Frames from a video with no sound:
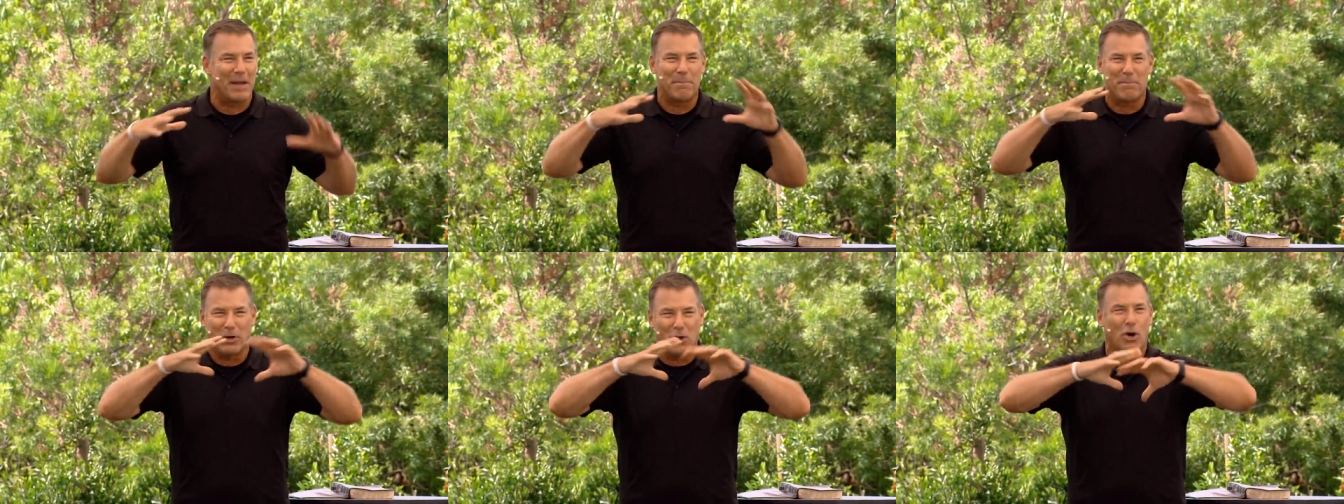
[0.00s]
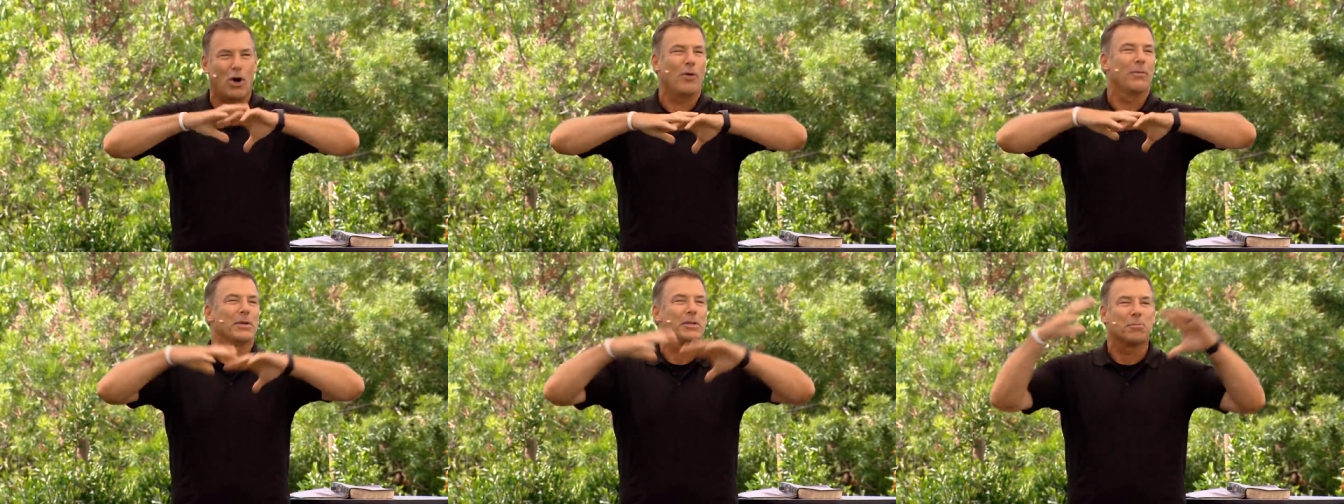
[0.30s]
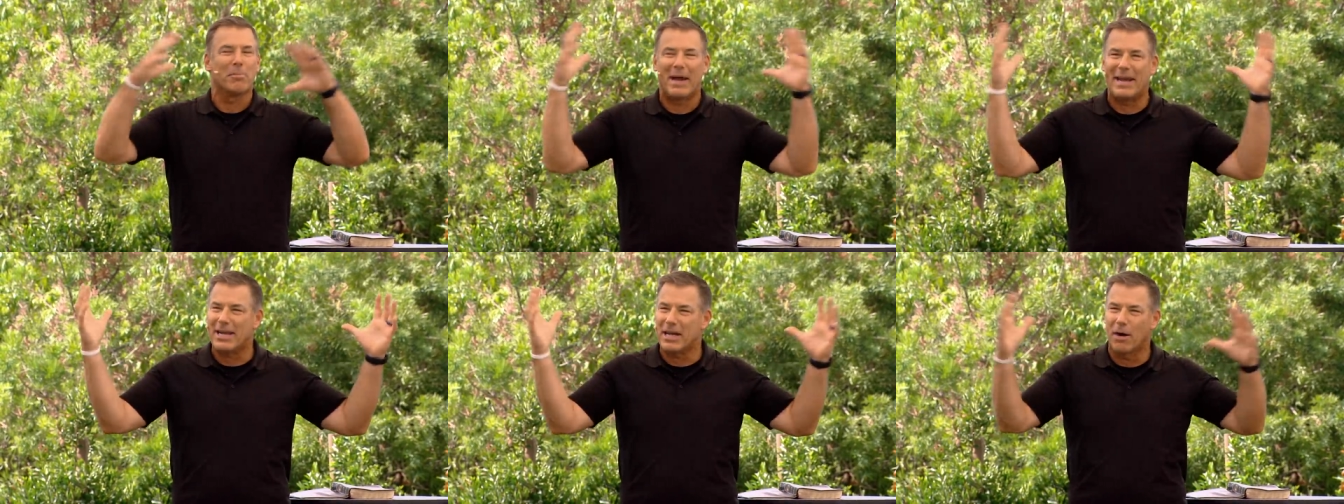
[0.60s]
put all this
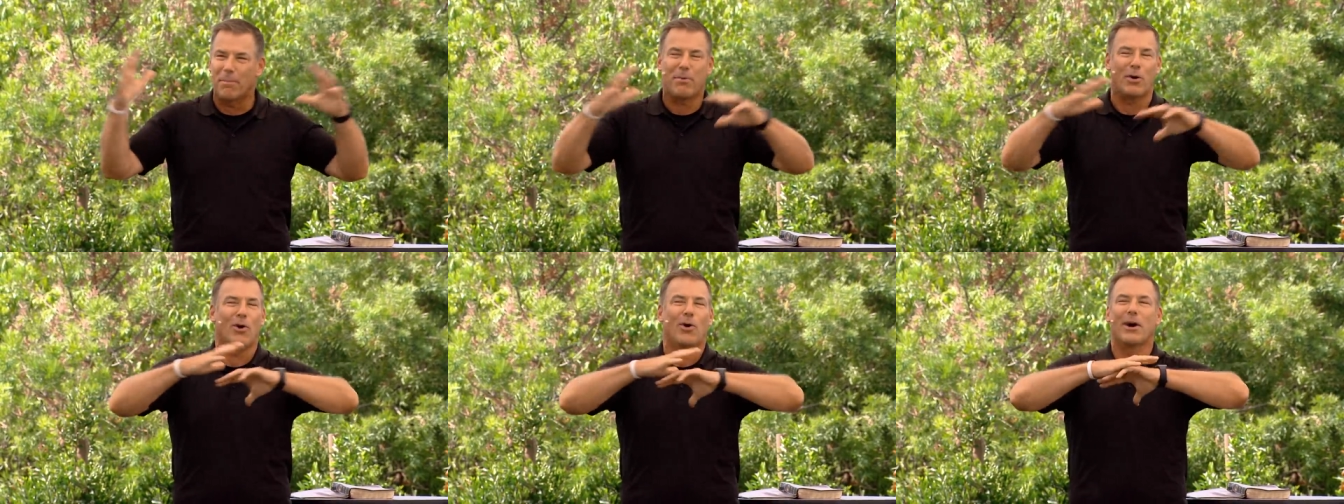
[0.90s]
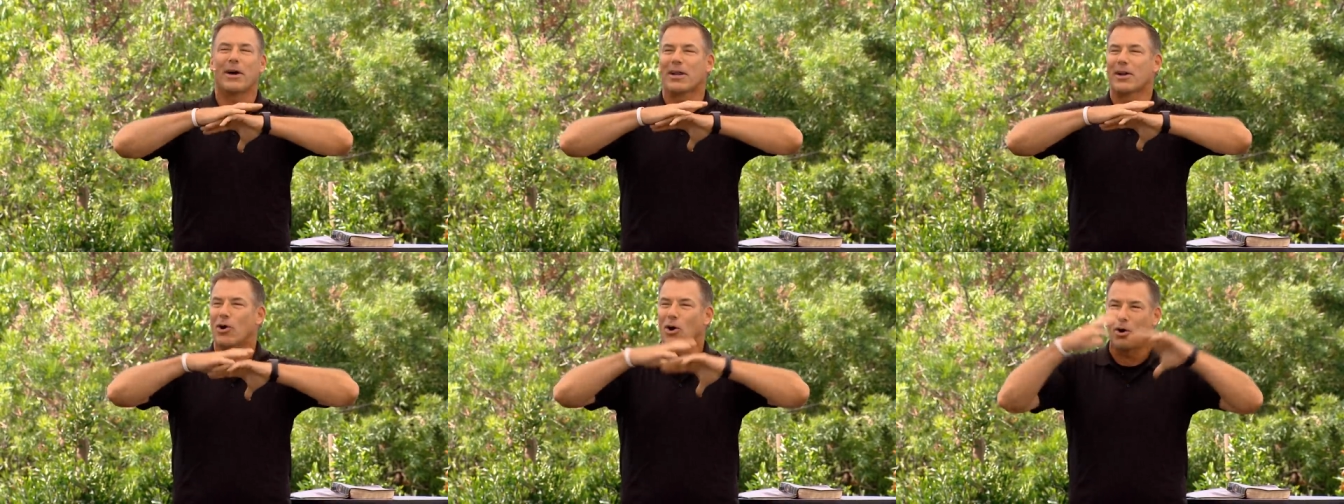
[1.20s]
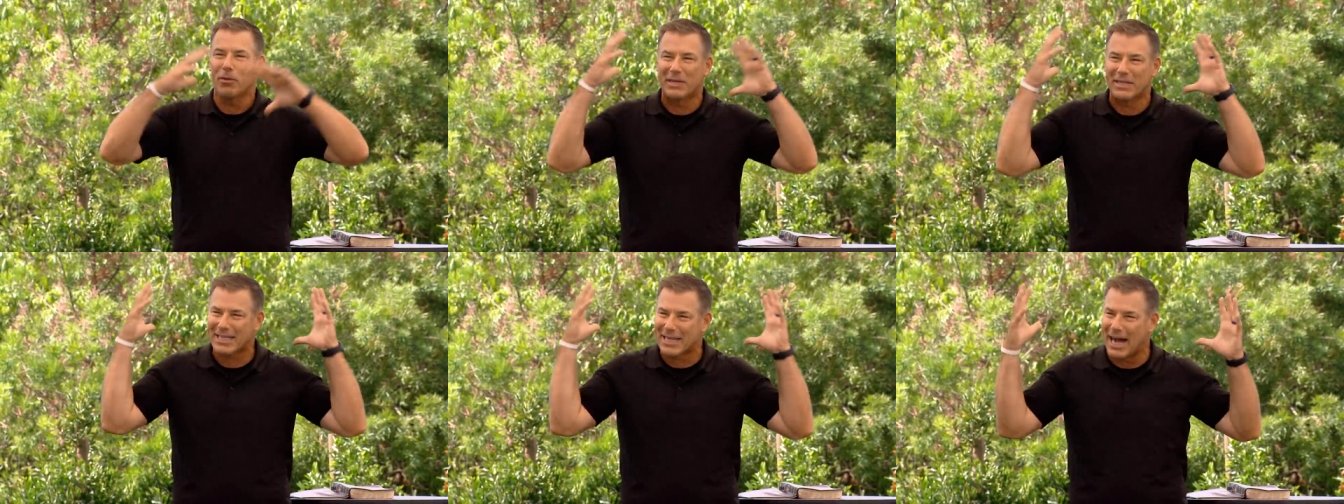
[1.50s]
makeup on and all
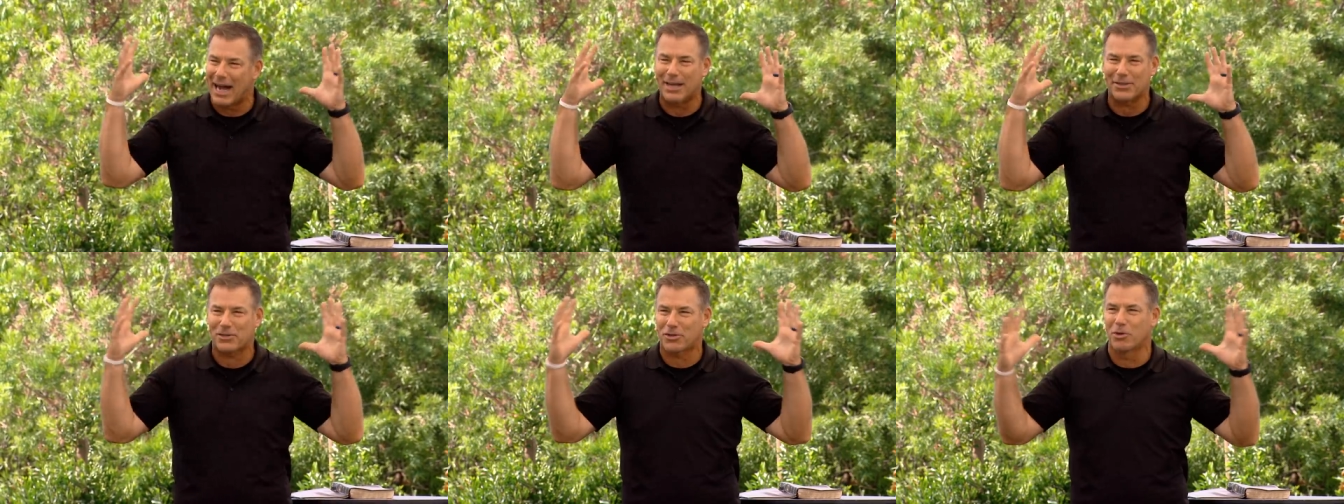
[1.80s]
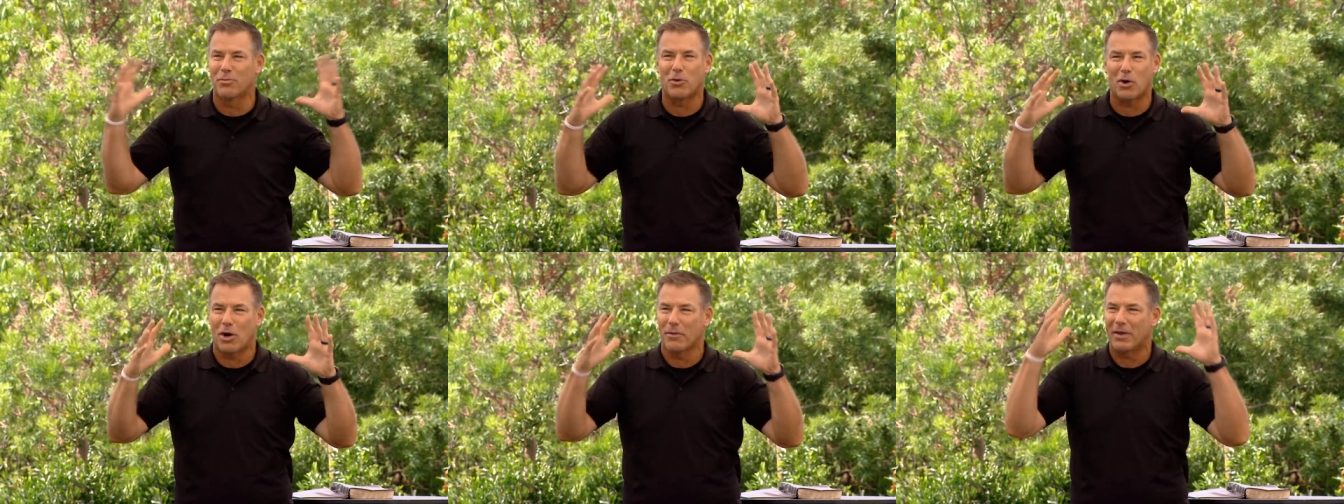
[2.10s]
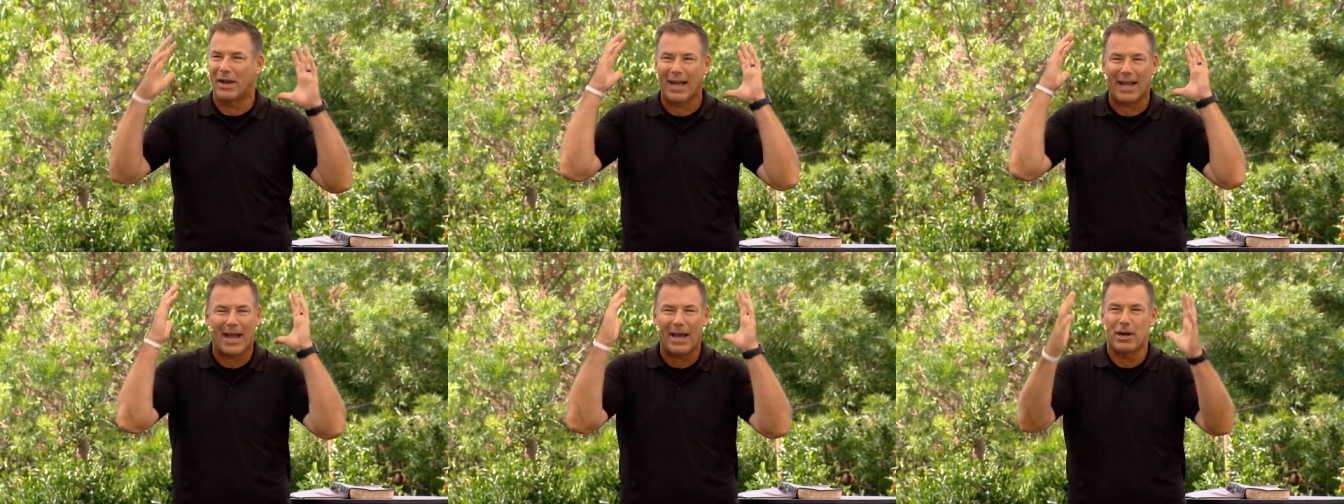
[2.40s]
this costume on.
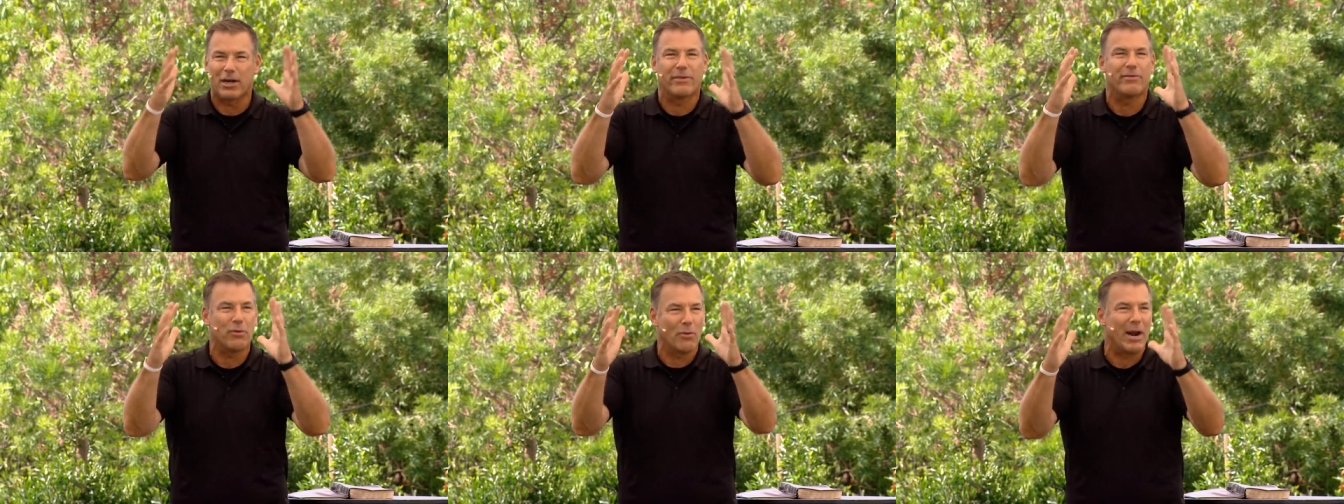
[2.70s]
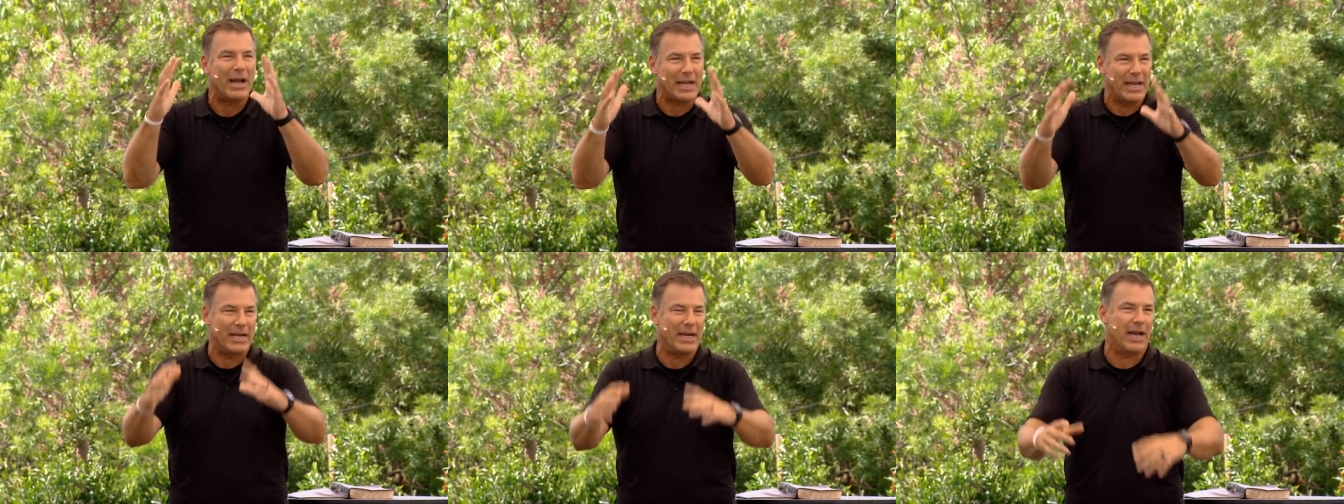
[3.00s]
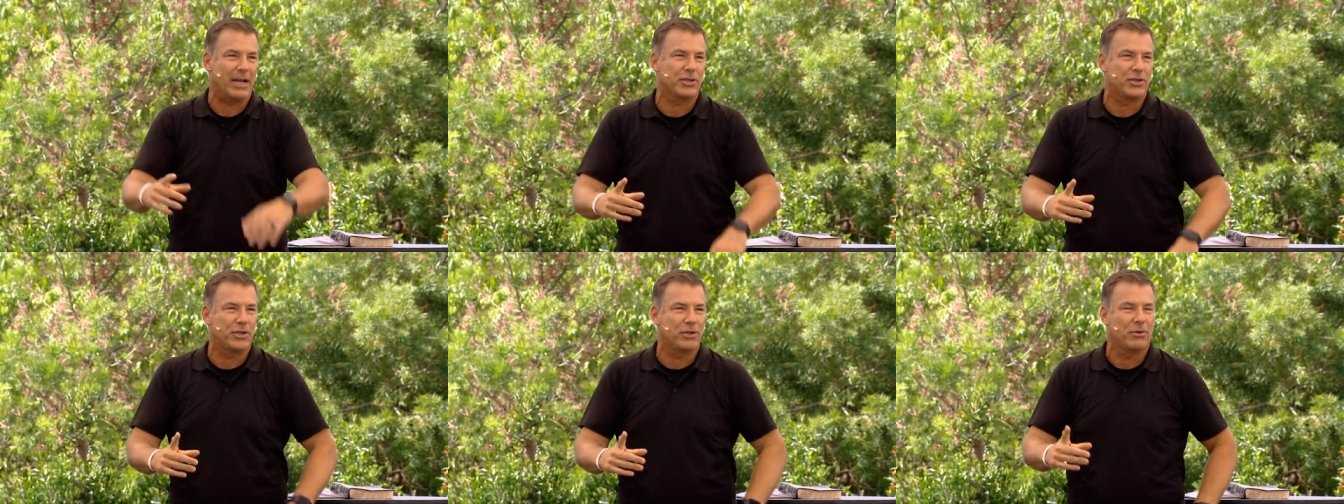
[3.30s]
They're like, I don't even
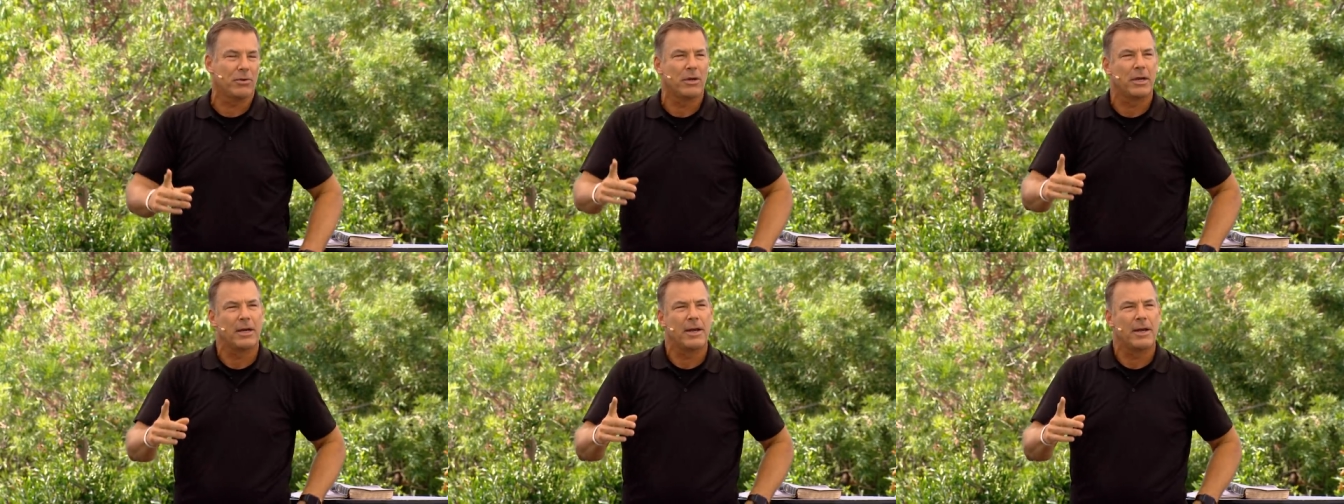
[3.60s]
recognize you.